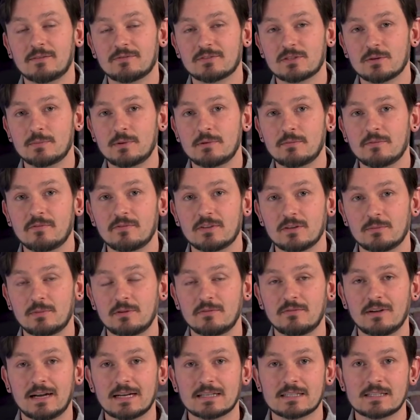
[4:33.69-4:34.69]
to be
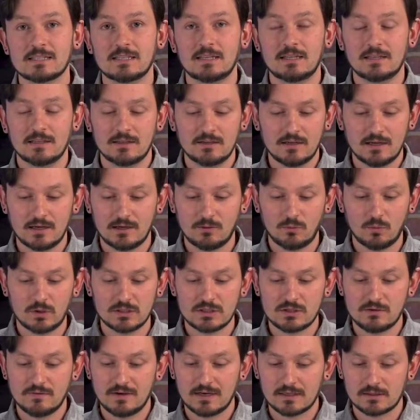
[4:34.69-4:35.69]
vaccinated
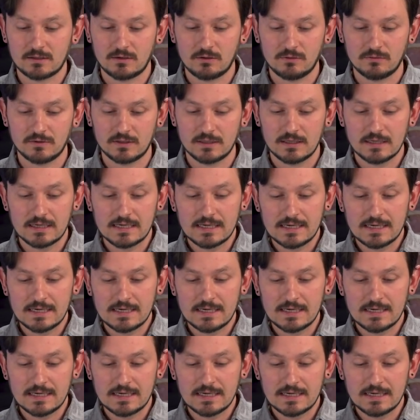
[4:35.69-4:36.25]
once you've had COVID.